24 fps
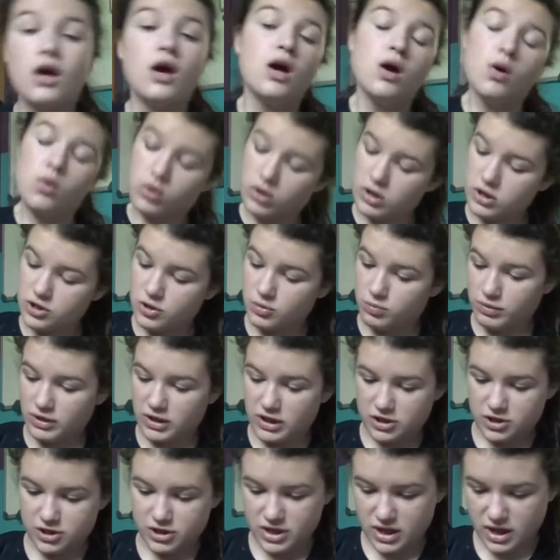We're gonna do
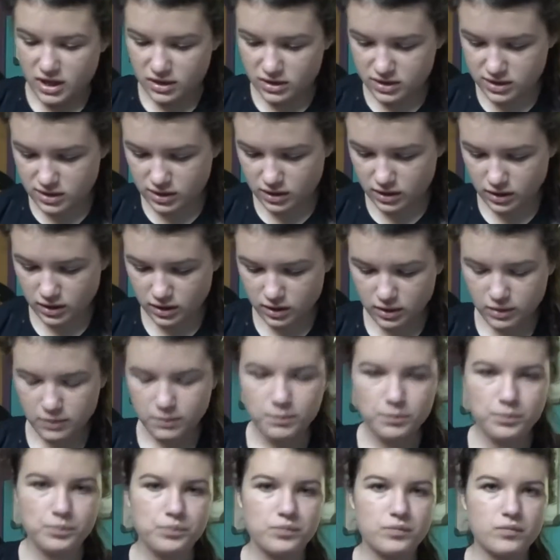blush next.
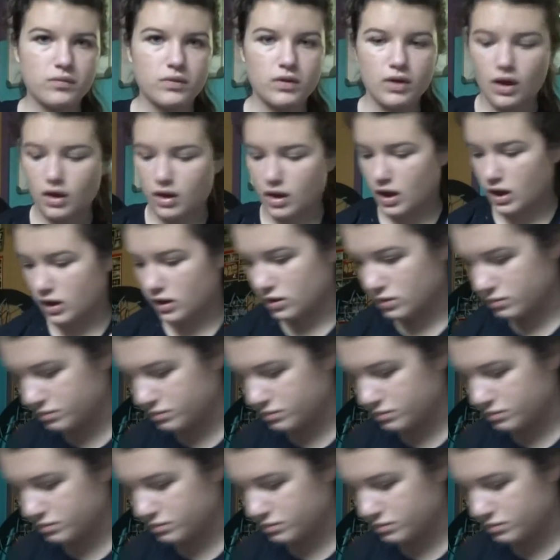I can